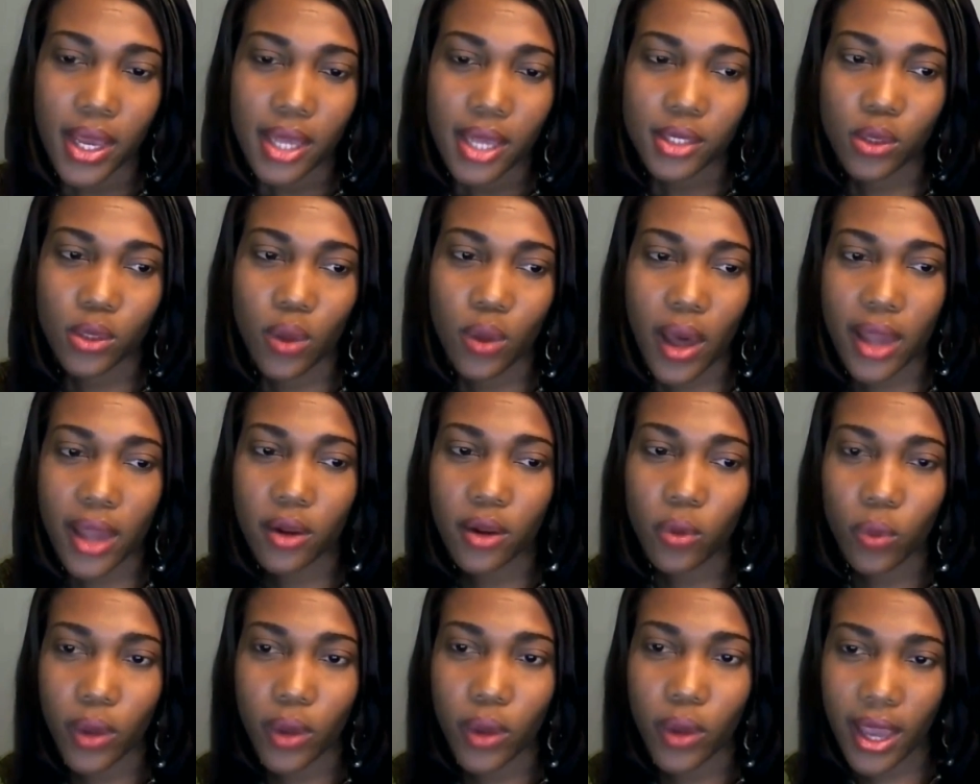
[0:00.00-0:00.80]
So I
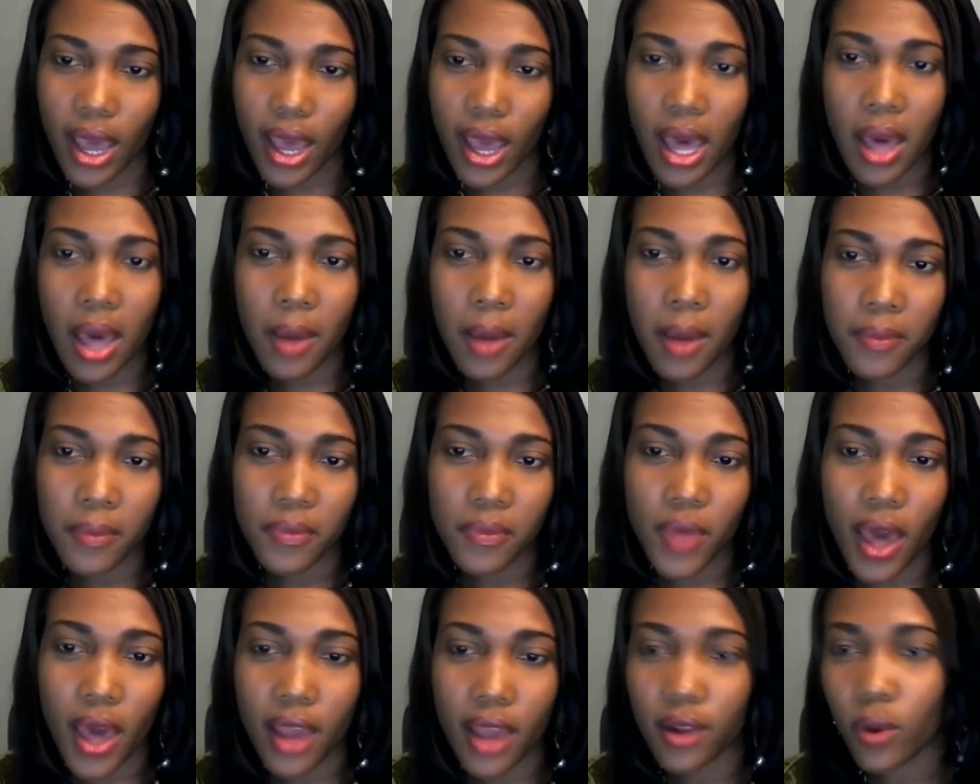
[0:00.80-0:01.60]
know who I am.
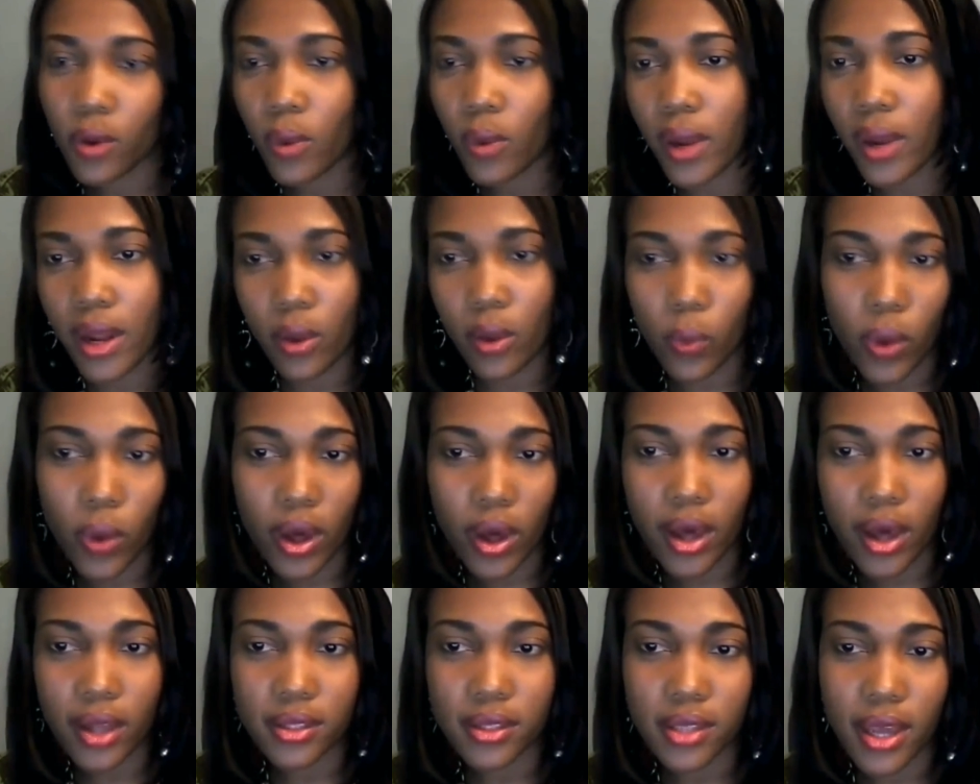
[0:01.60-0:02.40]
I know what I
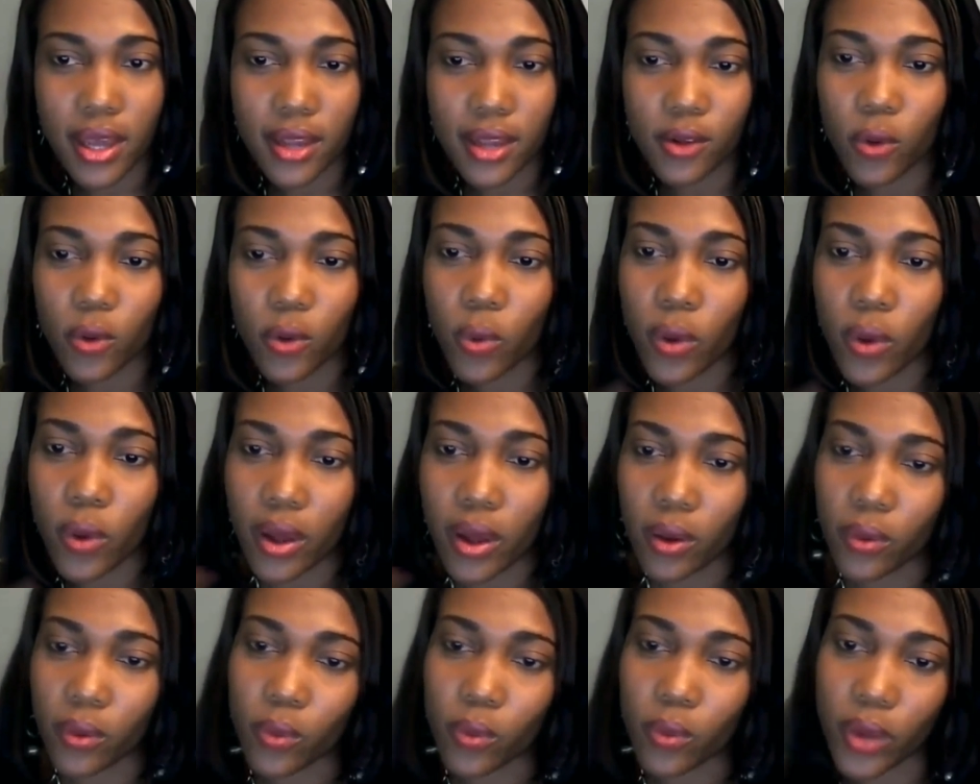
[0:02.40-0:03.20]
want. I know
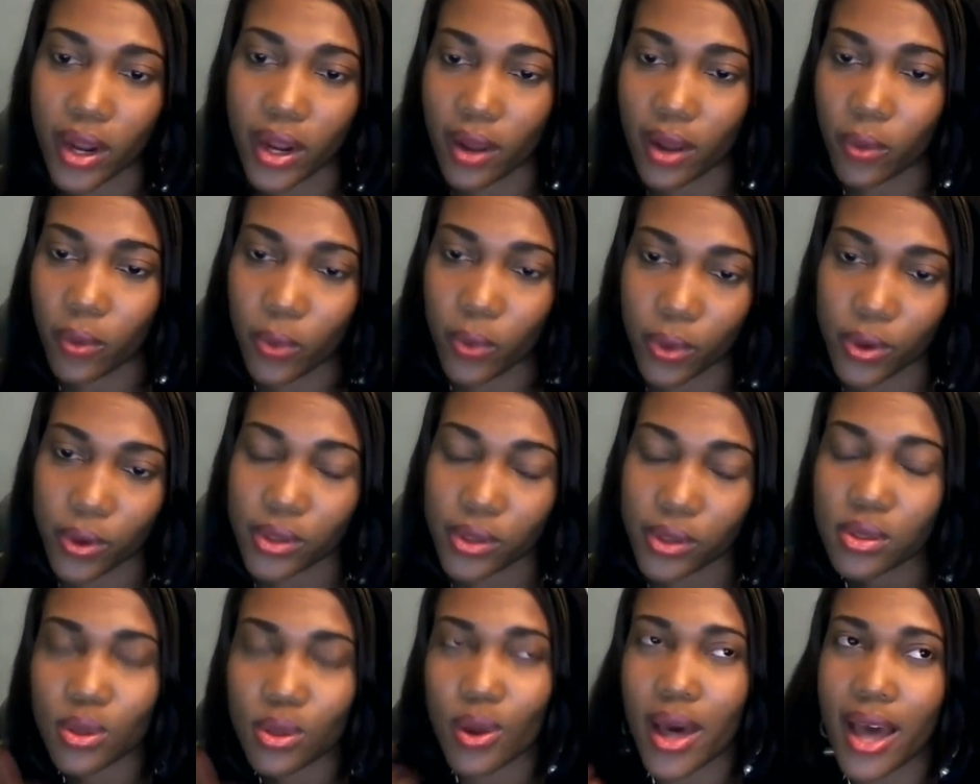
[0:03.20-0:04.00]
what I work.
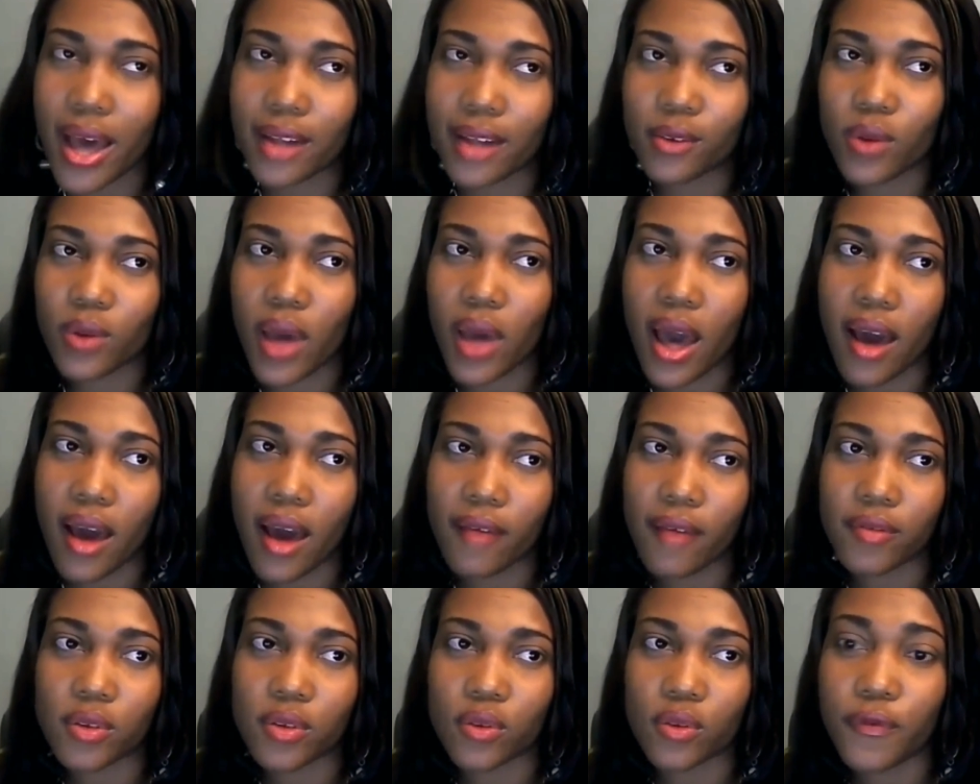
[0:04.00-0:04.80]
So I don't
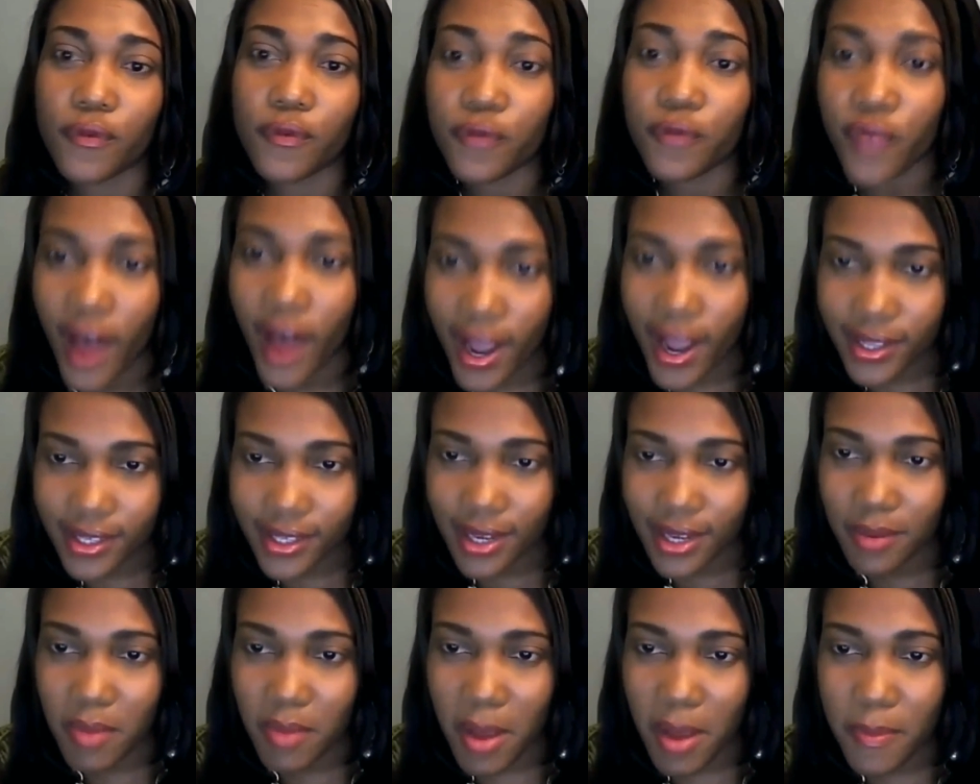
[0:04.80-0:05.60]
have to fight
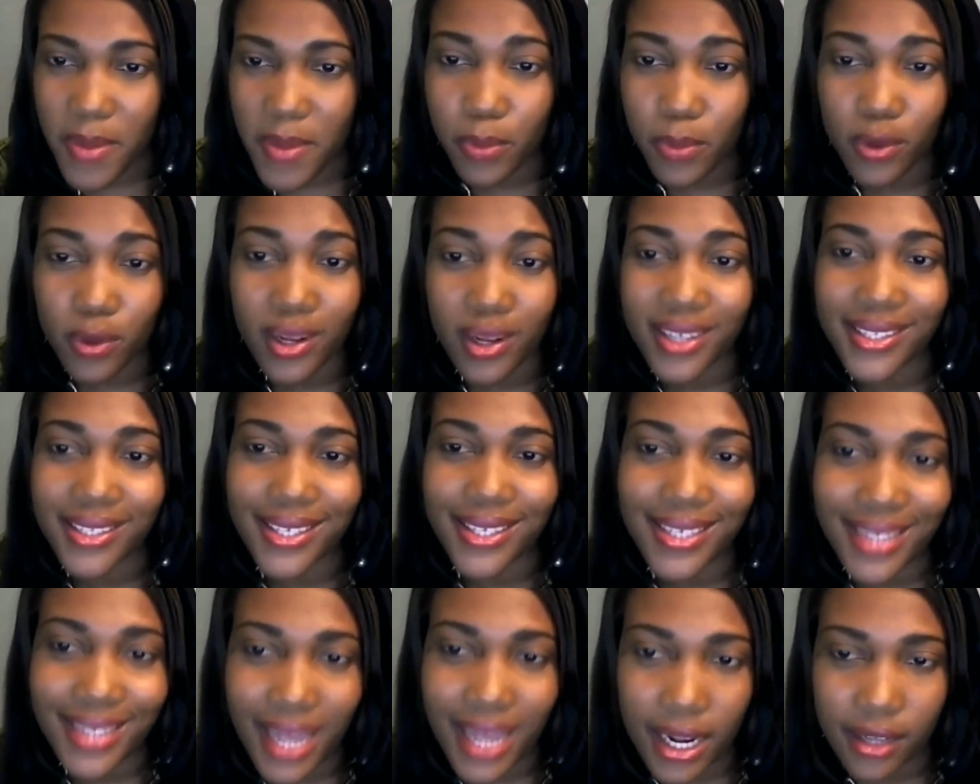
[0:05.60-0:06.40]
and make people
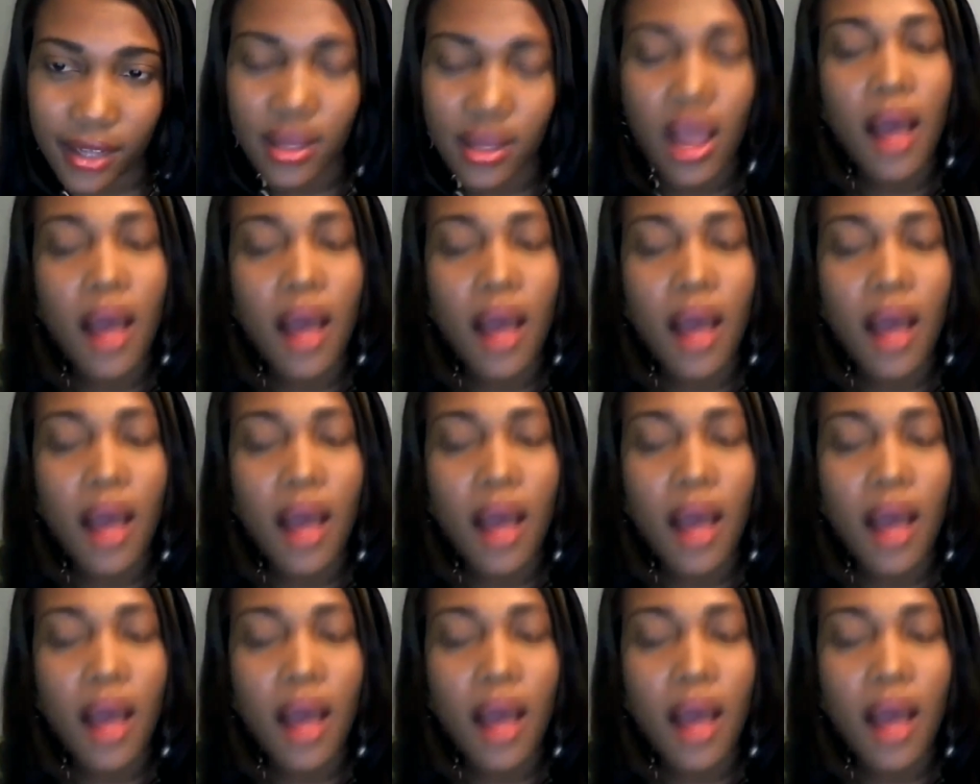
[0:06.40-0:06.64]
understand.